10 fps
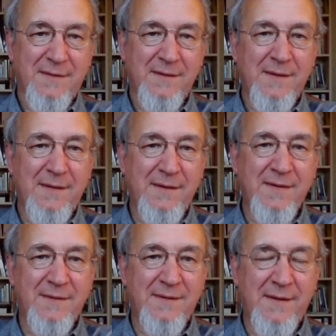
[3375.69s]
the,
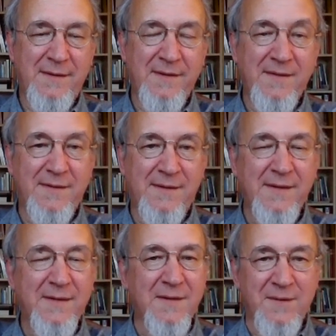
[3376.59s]
lead, the, lead, the
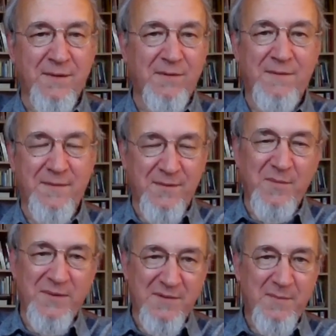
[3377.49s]
leading role of the
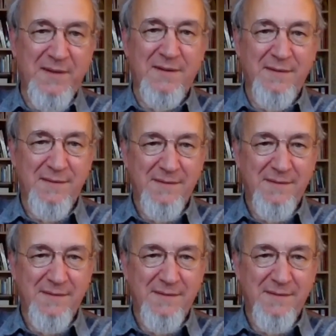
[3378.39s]
Communist Party.